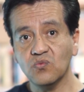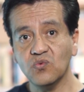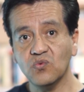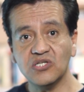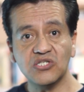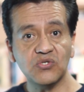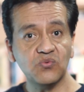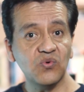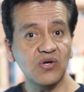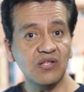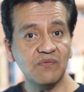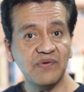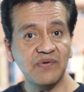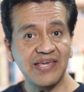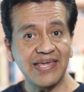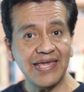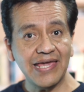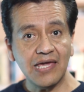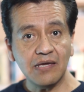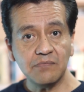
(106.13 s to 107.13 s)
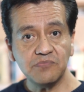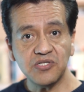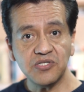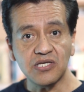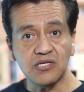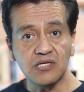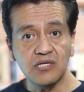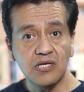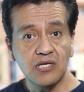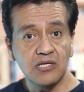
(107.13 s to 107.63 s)
which will be
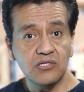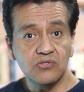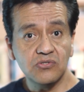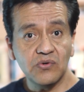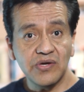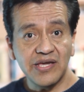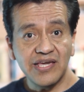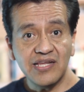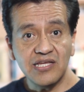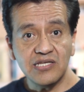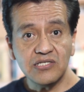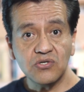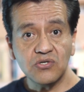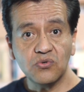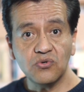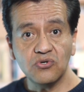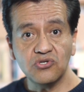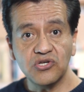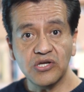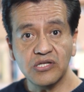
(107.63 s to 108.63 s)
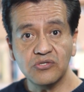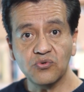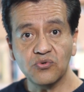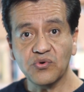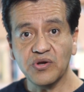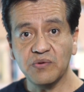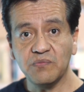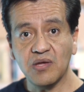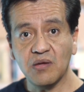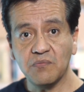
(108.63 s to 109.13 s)
empty, so it is crucial
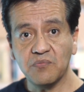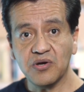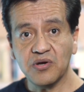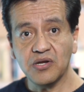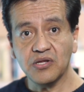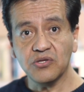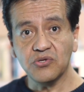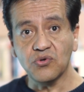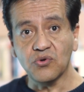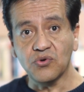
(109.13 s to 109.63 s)
to remember